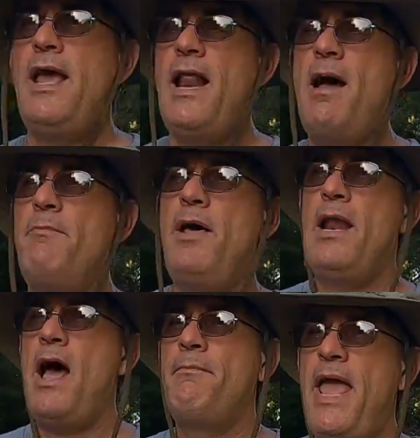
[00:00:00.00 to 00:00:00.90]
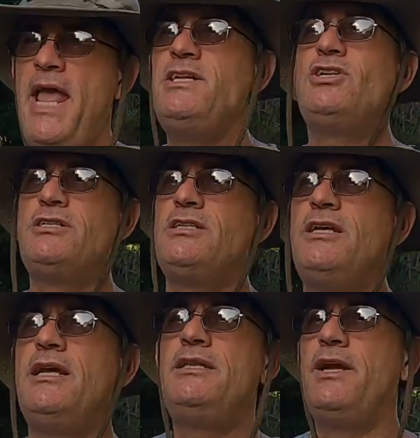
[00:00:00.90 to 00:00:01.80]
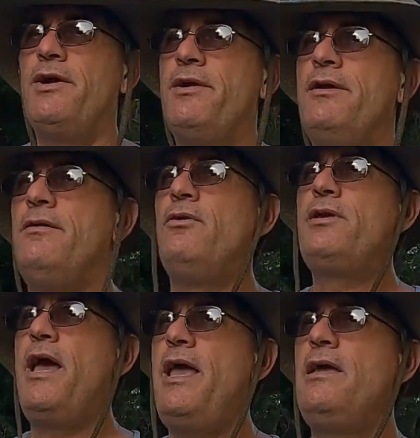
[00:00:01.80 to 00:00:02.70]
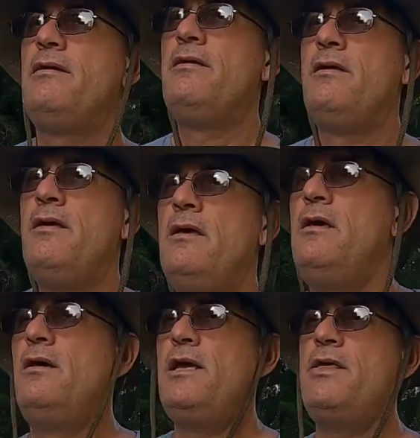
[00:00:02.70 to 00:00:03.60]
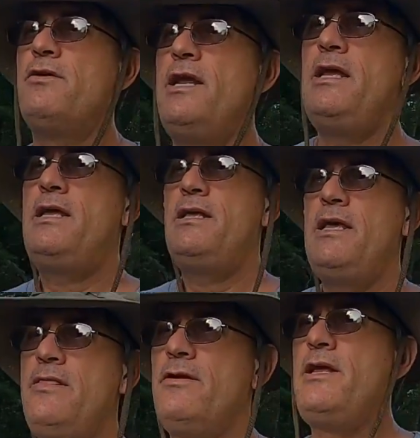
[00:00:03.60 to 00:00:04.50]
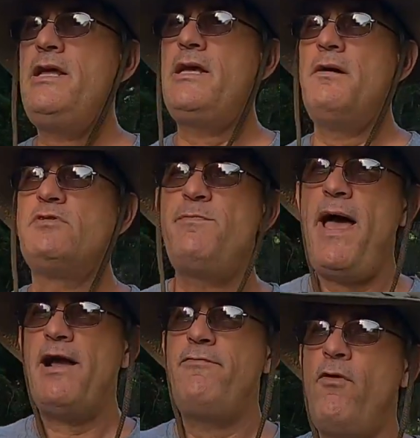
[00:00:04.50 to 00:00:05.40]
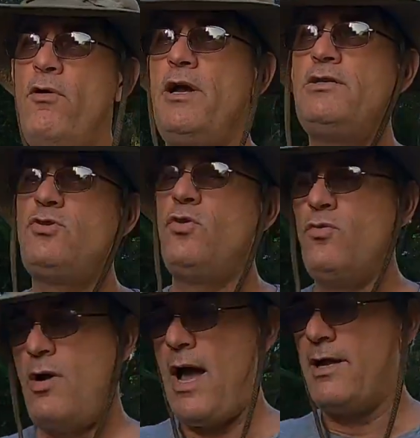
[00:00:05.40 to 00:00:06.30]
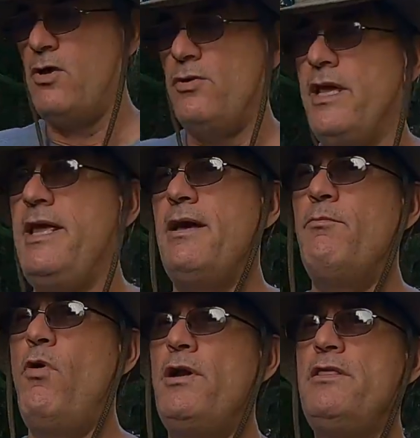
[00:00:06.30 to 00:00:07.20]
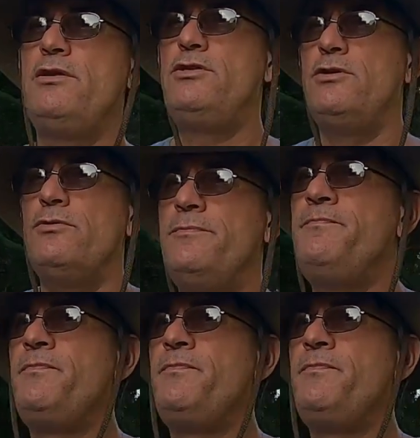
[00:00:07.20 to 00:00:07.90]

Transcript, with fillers: And I'm, and I'm anxious to get there, okay? Either he, either he comes back for us or I go to him, one of the two.